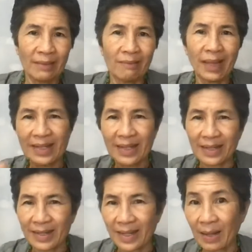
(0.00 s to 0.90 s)

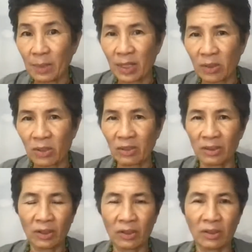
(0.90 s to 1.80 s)
lessons that I'm here to
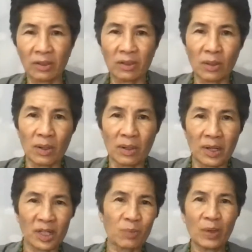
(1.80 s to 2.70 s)
learn or
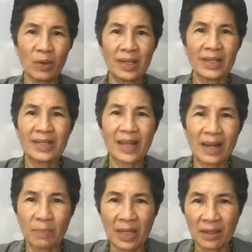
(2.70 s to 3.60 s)
experiences that
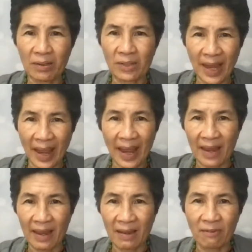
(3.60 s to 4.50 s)
I'm here to
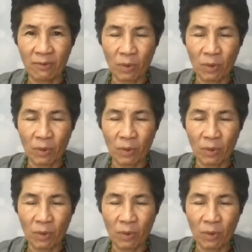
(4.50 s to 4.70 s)
have,